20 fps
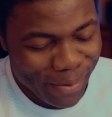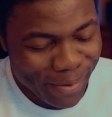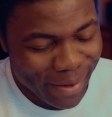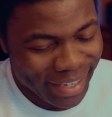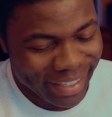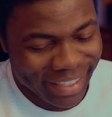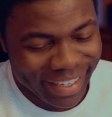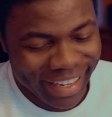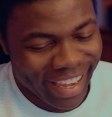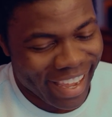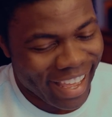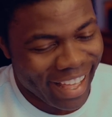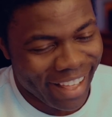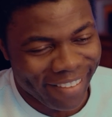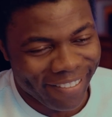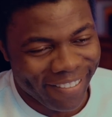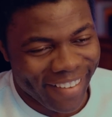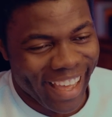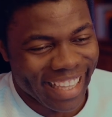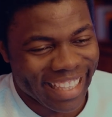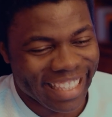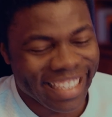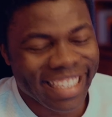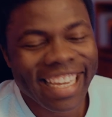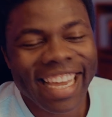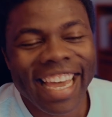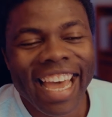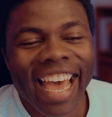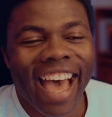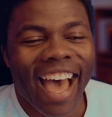what the hell, man?
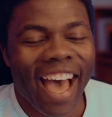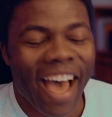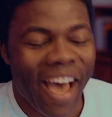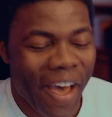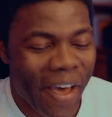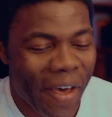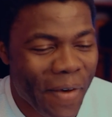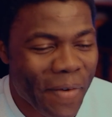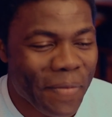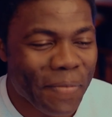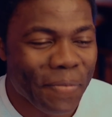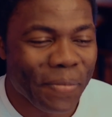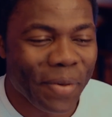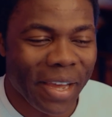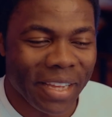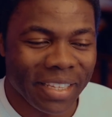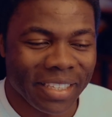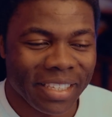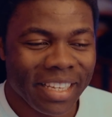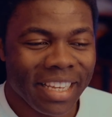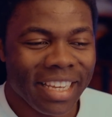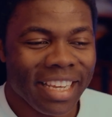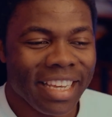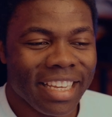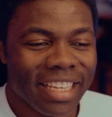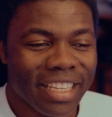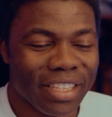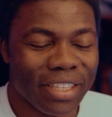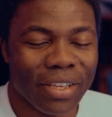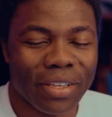But
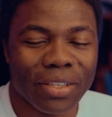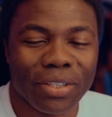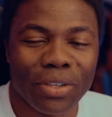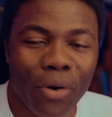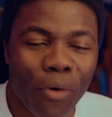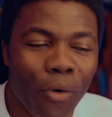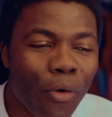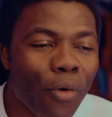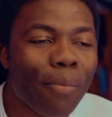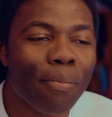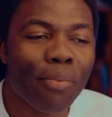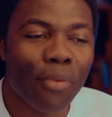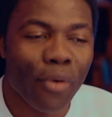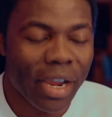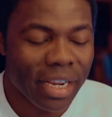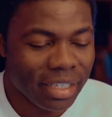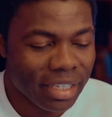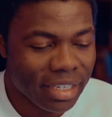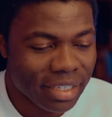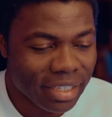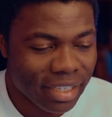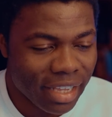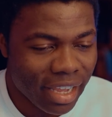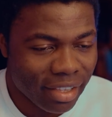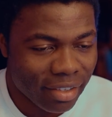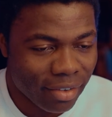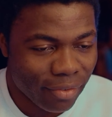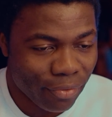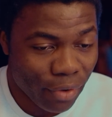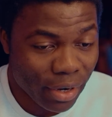the whole point is
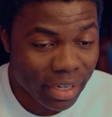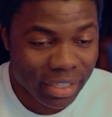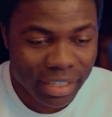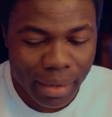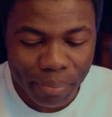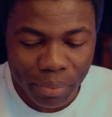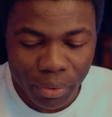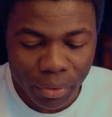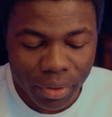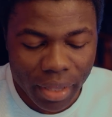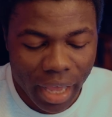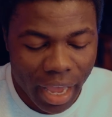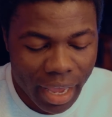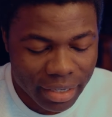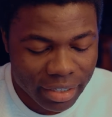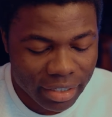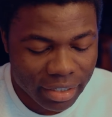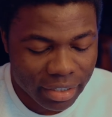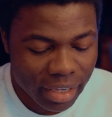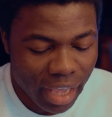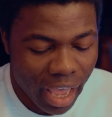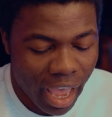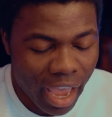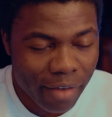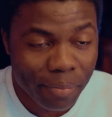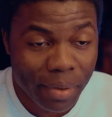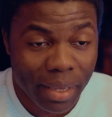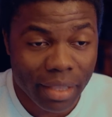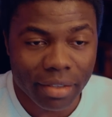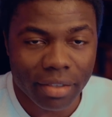that, for example, as
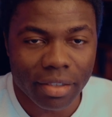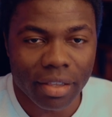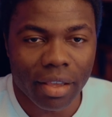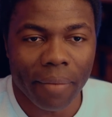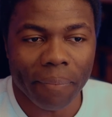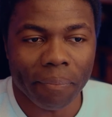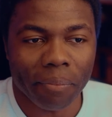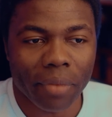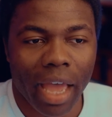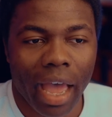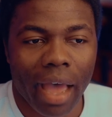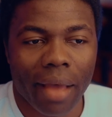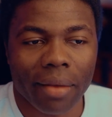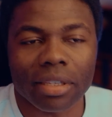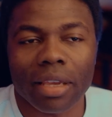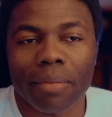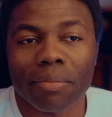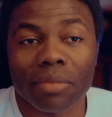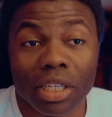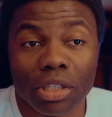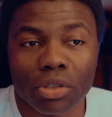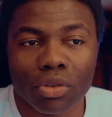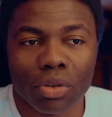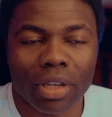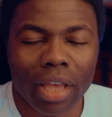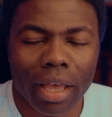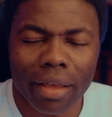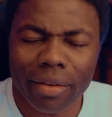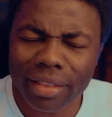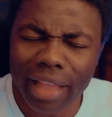I've been attempting to
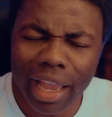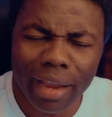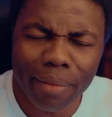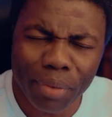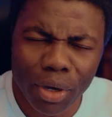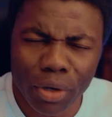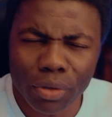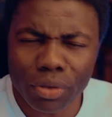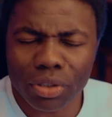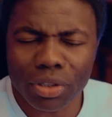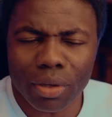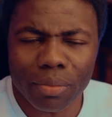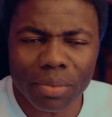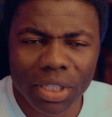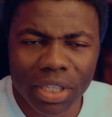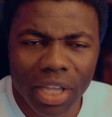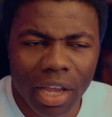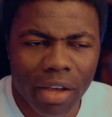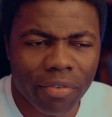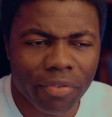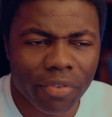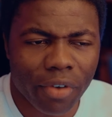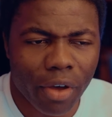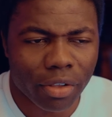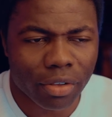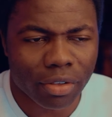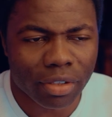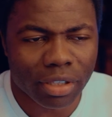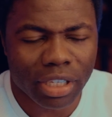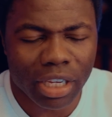get, like, post some stuff
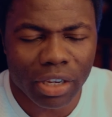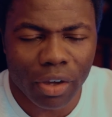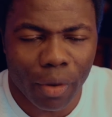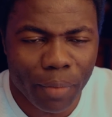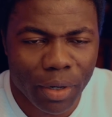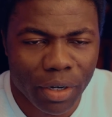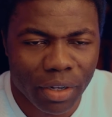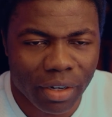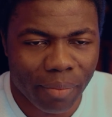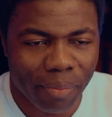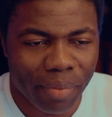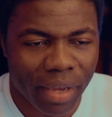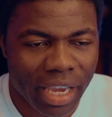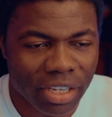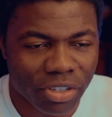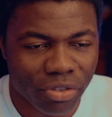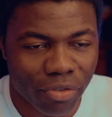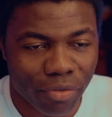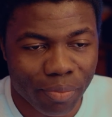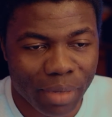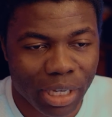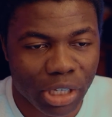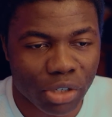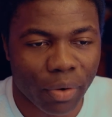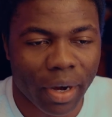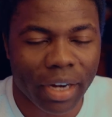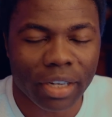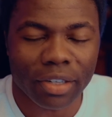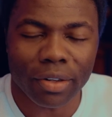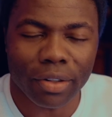on the community page of me
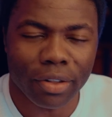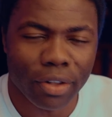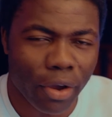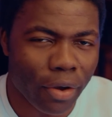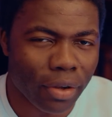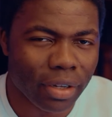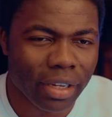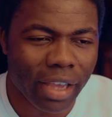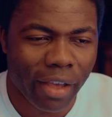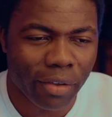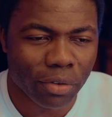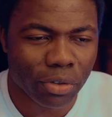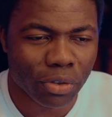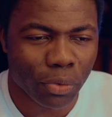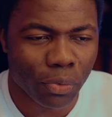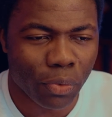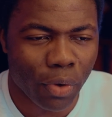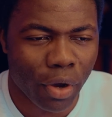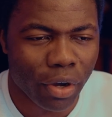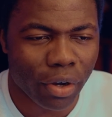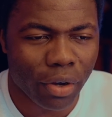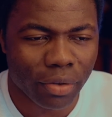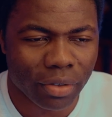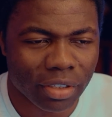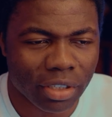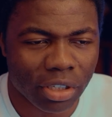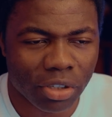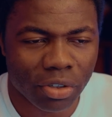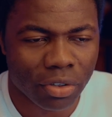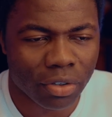trying to learn how to work
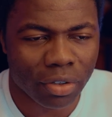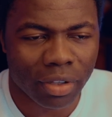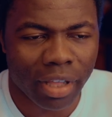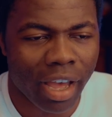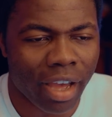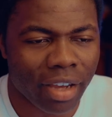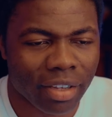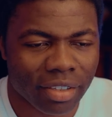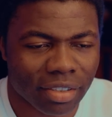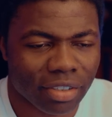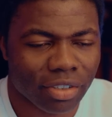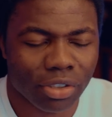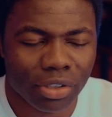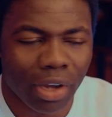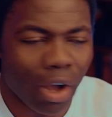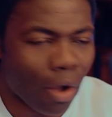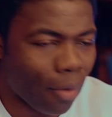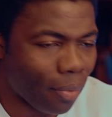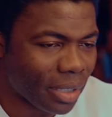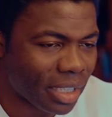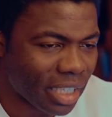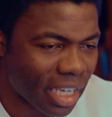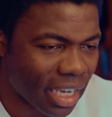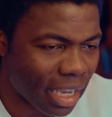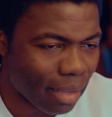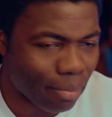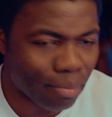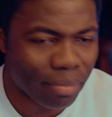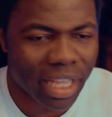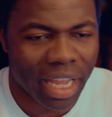on digital art and
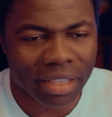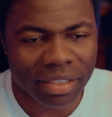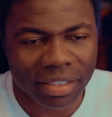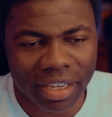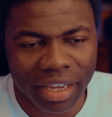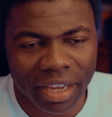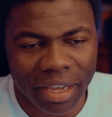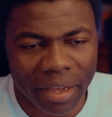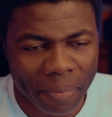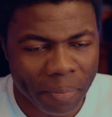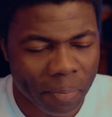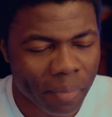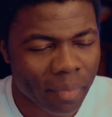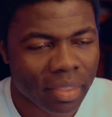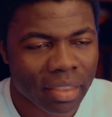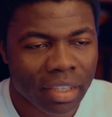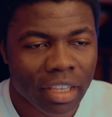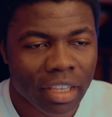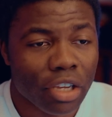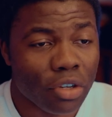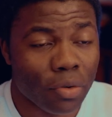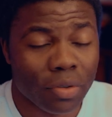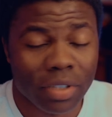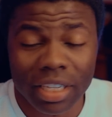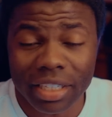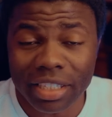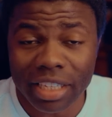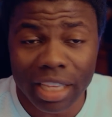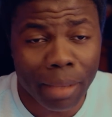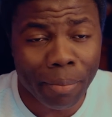sculpting in Blender,
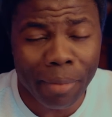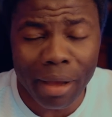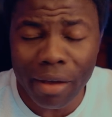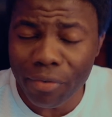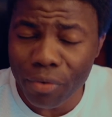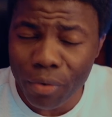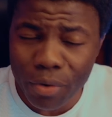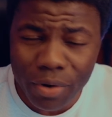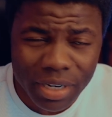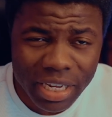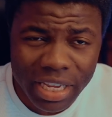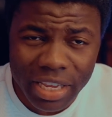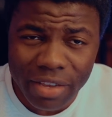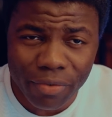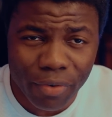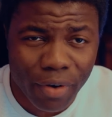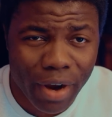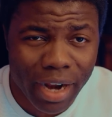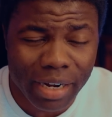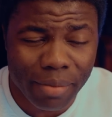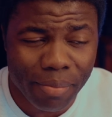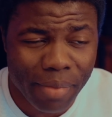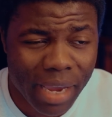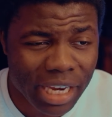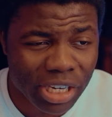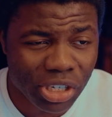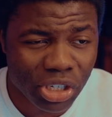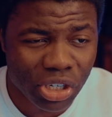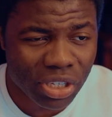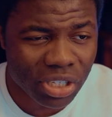using Cinema 4D for
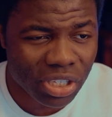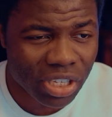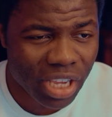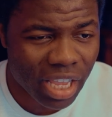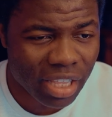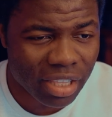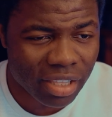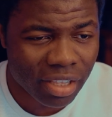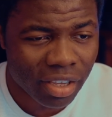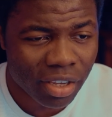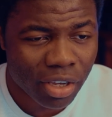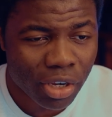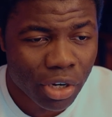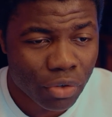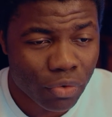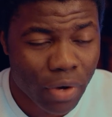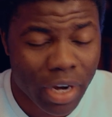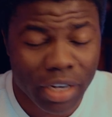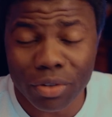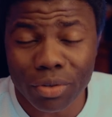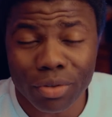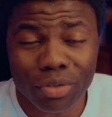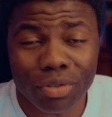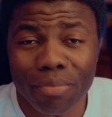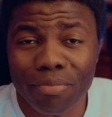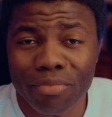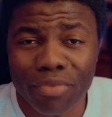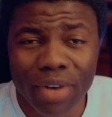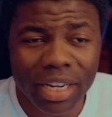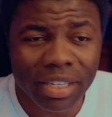animations and trying to do
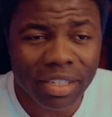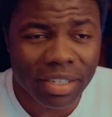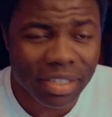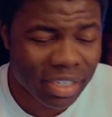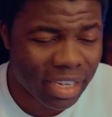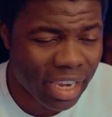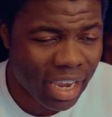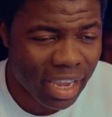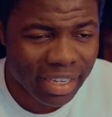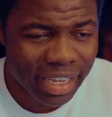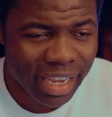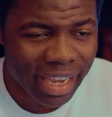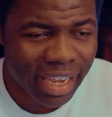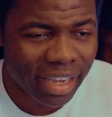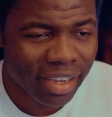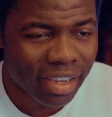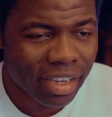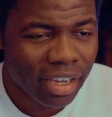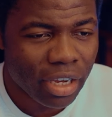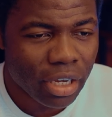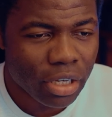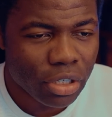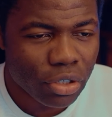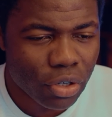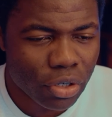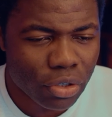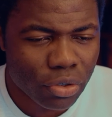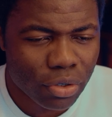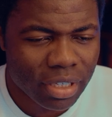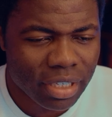some renders here and there
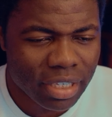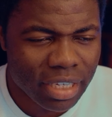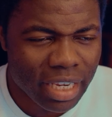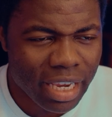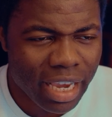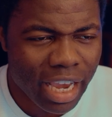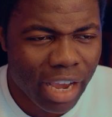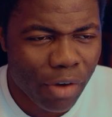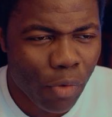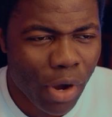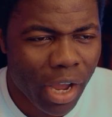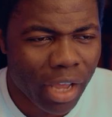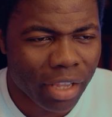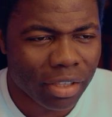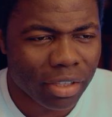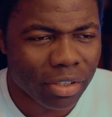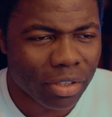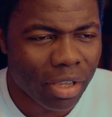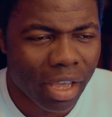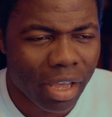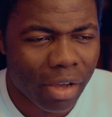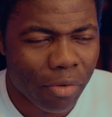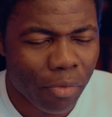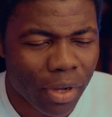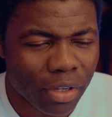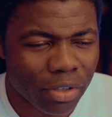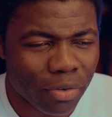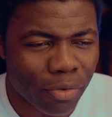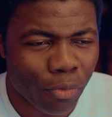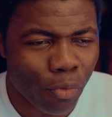just to see what
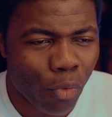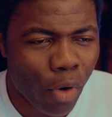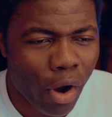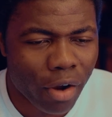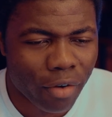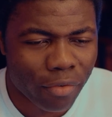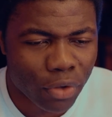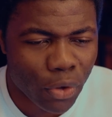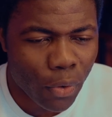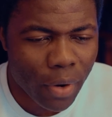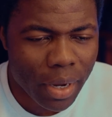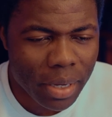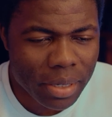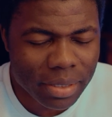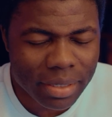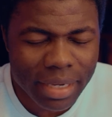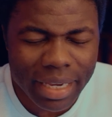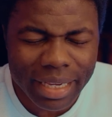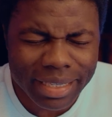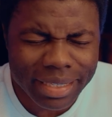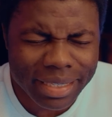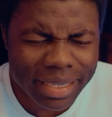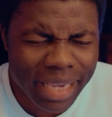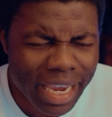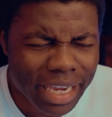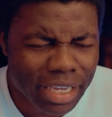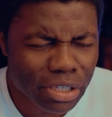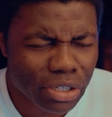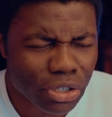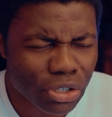the workflow is. It
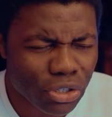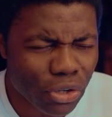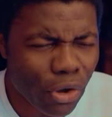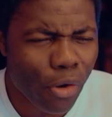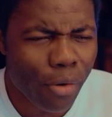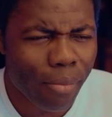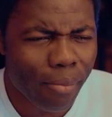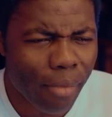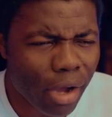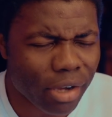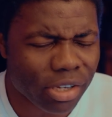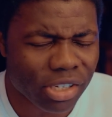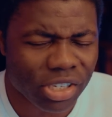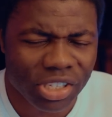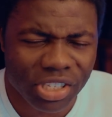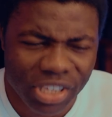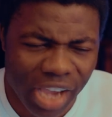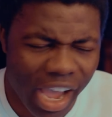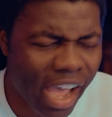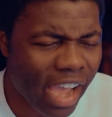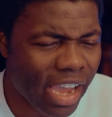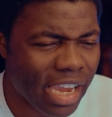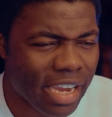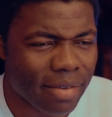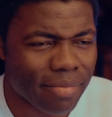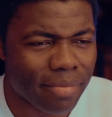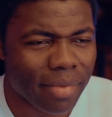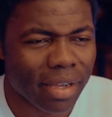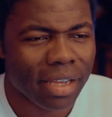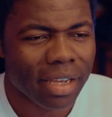takes so much
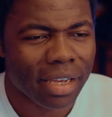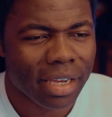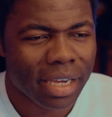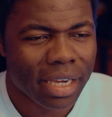time.